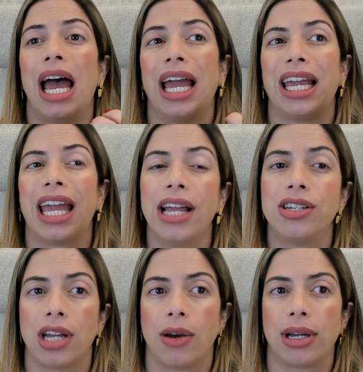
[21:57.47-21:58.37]

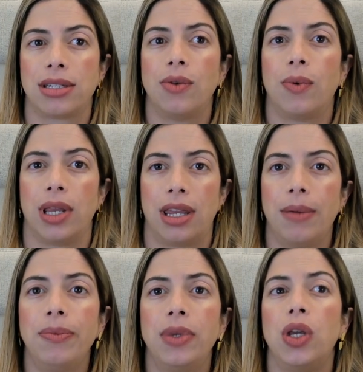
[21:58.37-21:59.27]
engage directly with
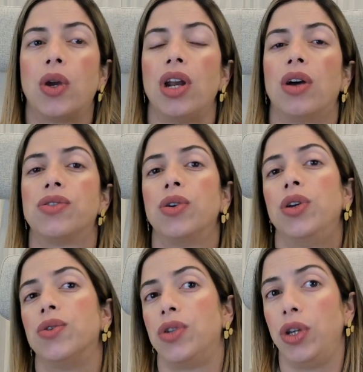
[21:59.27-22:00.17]
them. You can also
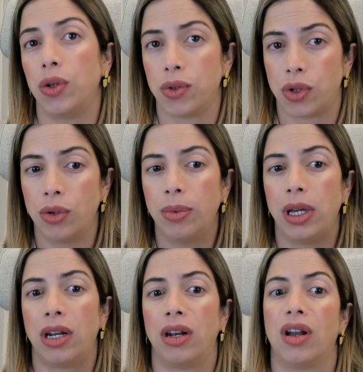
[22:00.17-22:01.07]
use
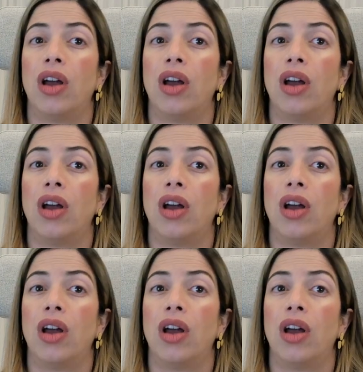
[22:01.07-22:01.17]
YouTube in an